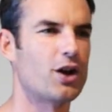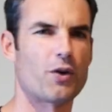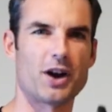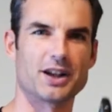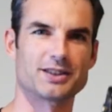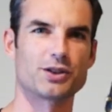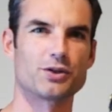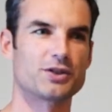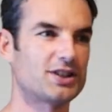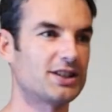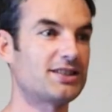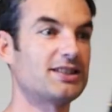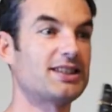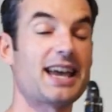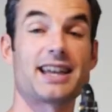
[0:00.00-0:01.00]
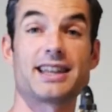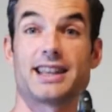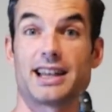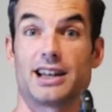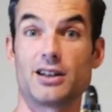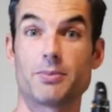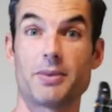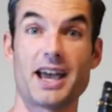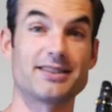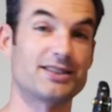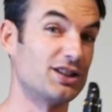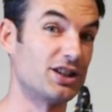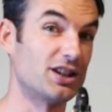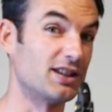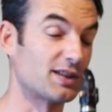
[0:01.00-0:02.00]
Right, so just to take in that little
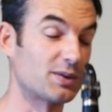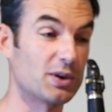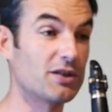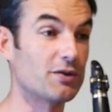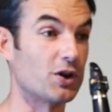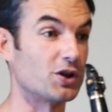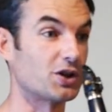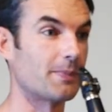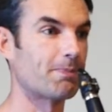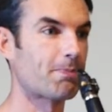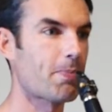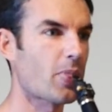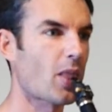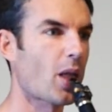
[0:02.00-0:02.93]
passage in a swing version.